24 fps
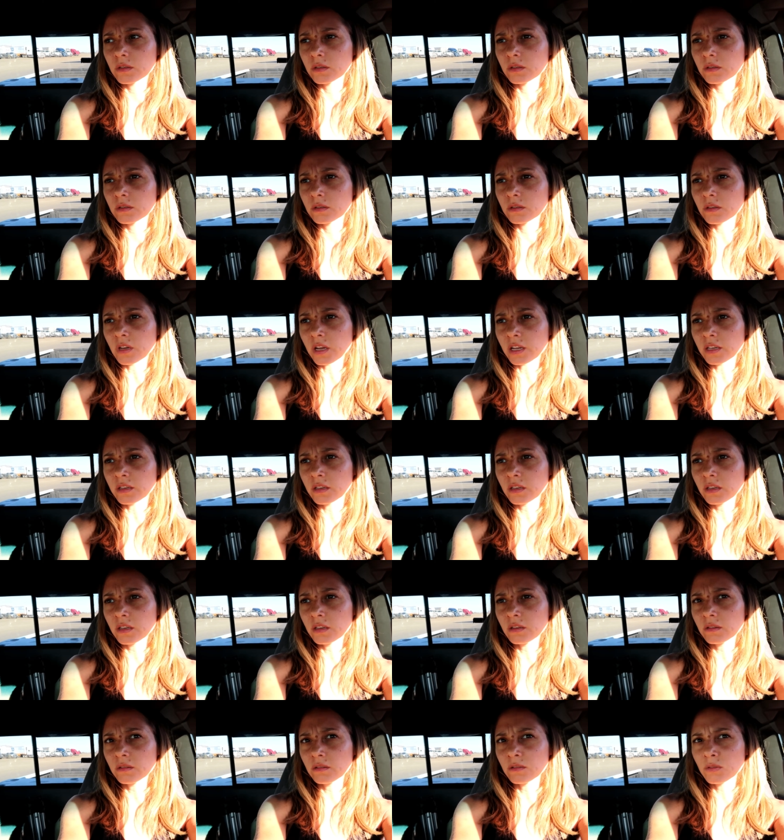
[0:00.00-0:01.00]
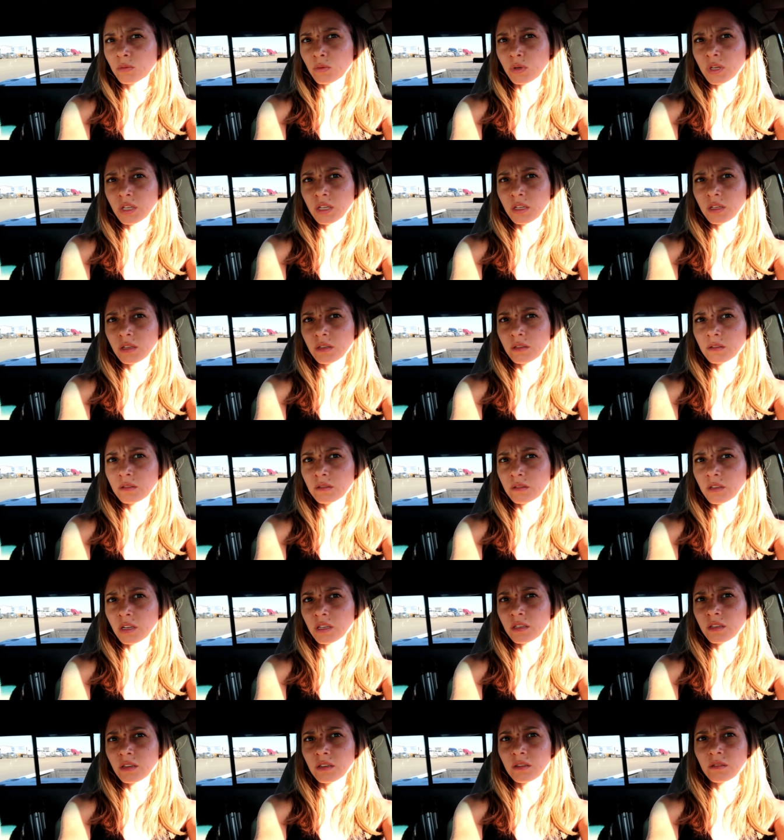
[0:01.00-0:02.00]
19, 20,
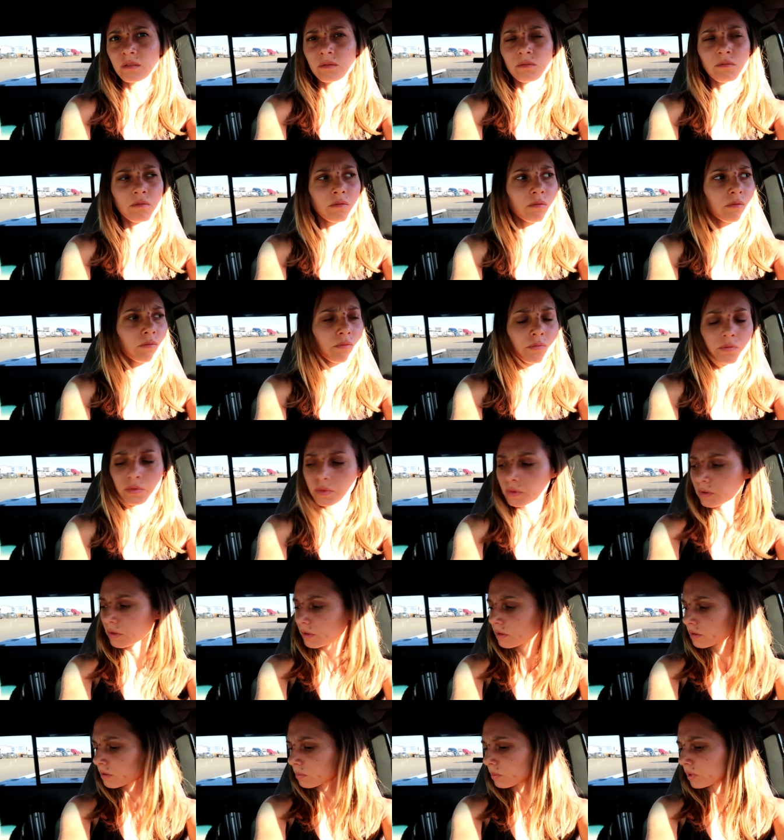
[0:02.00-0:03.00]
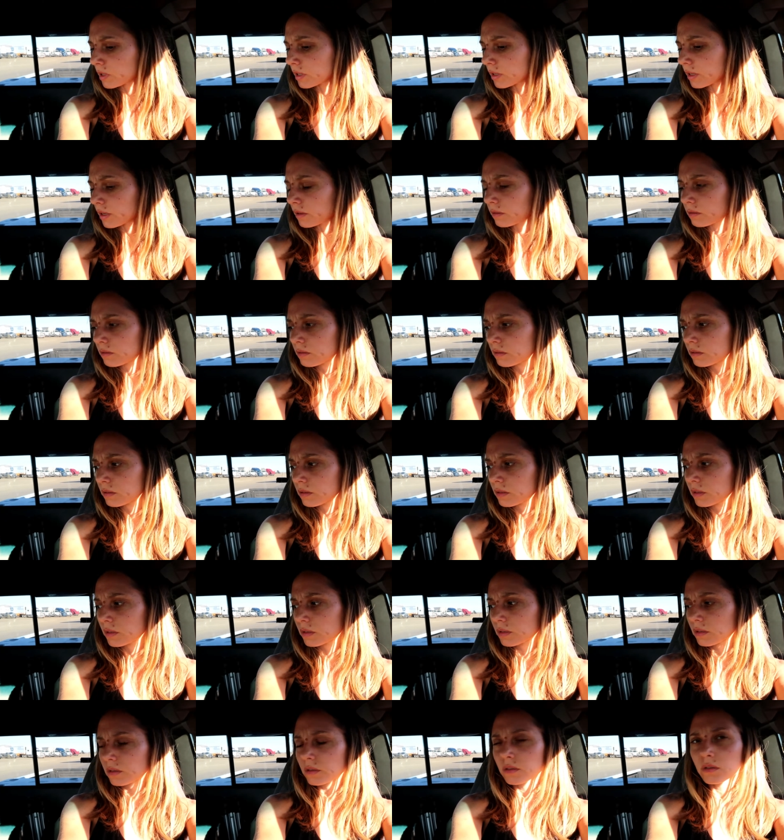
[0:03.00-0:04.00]
19, something like that.
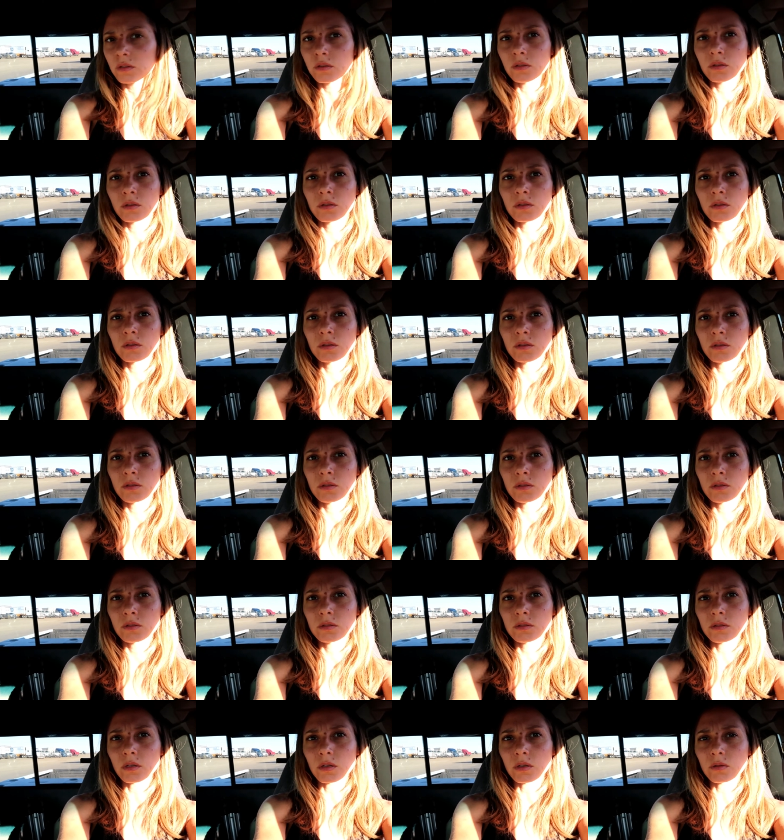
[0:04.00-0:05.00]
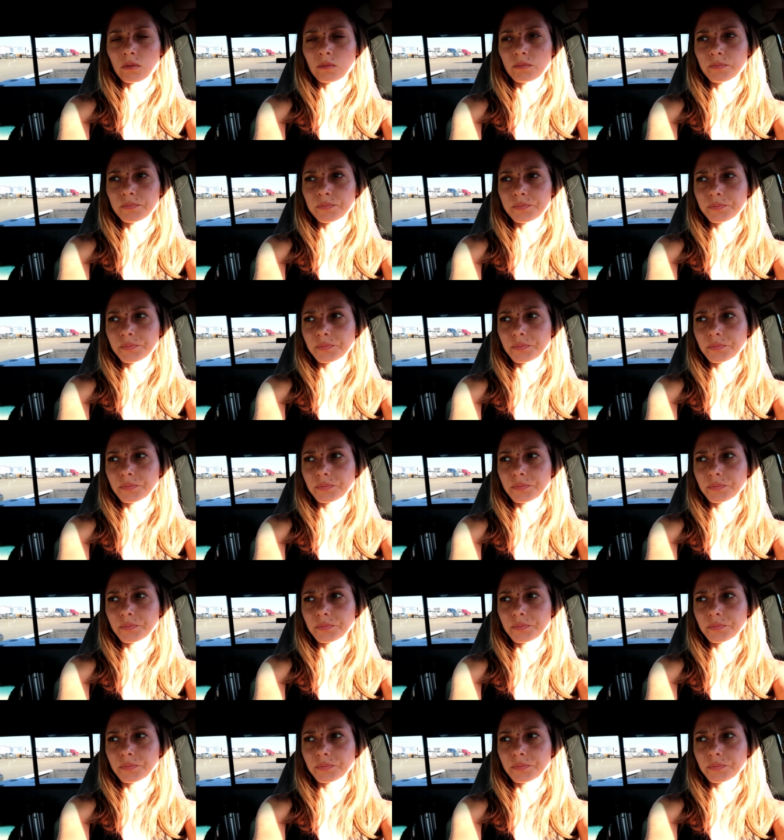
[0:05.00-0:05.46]
So